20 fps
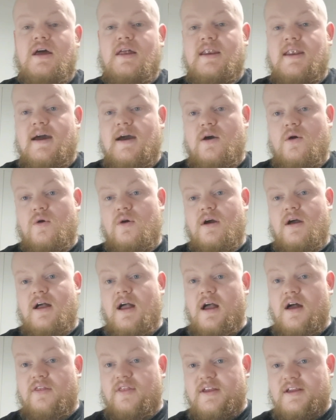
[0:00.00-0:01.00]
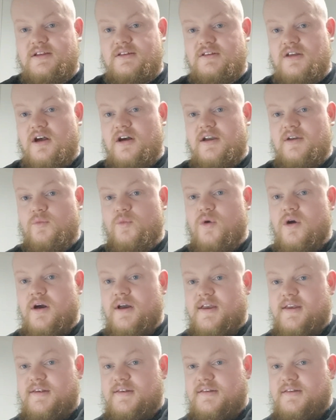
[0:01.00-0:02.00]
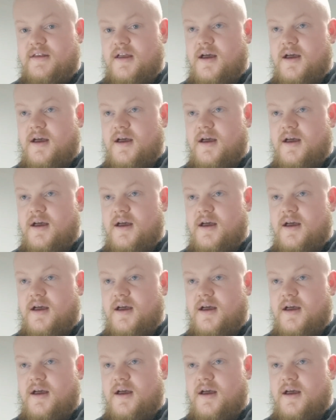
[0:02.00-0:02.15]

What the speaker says: Now, I think time-wise,